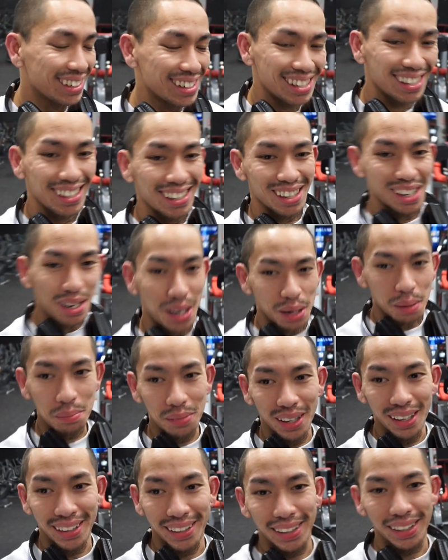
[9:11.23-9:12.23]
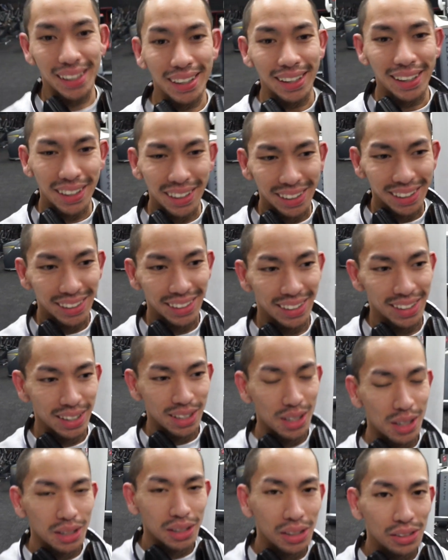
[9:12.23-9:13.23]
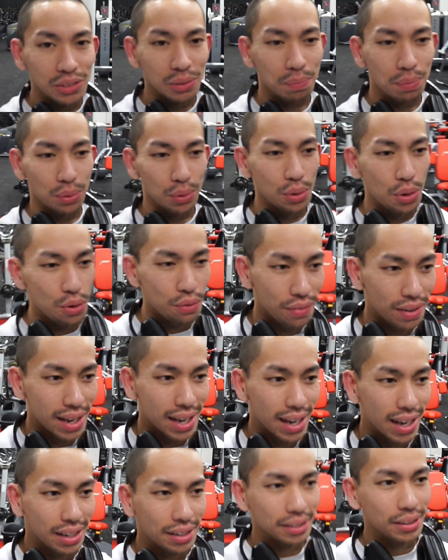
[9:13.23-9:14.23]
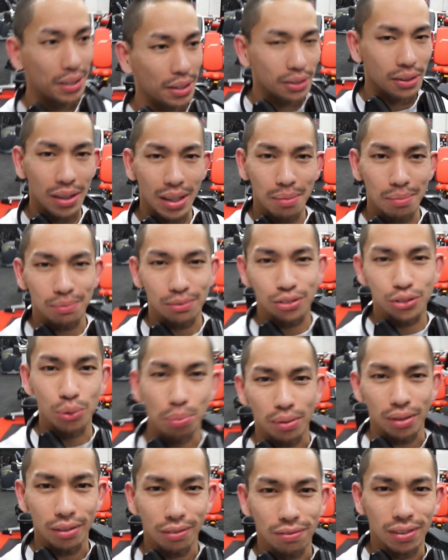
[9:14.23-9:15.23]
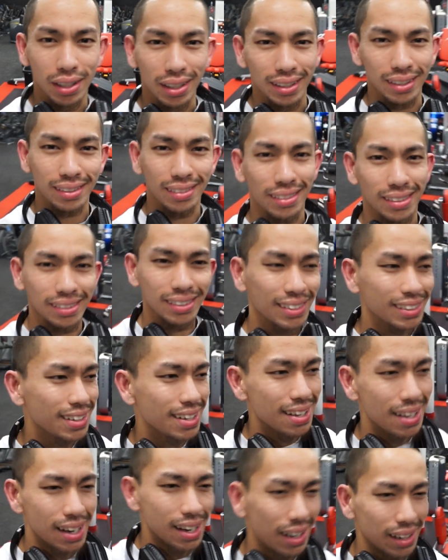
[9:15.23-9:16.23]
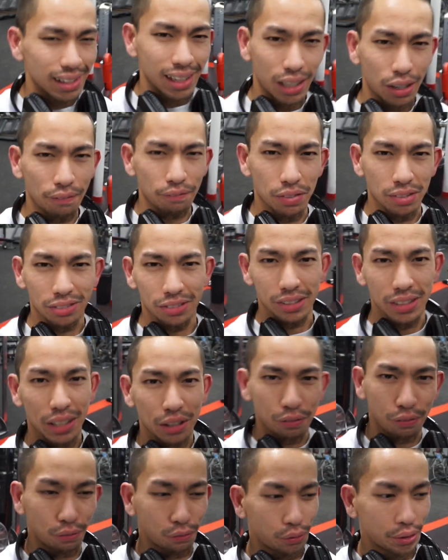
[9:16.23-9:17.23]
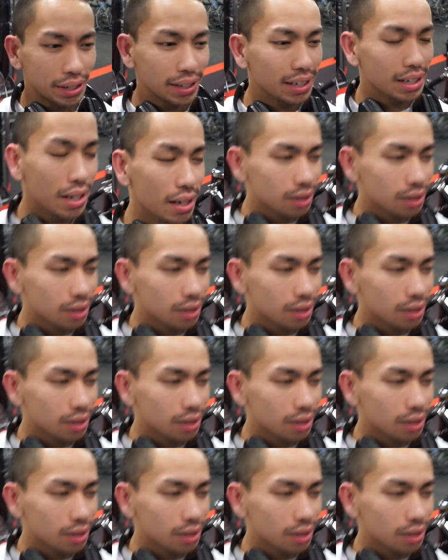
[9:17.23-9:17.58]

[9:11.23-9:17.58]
I'm not here to prove that, I'm super fucking like a physique freak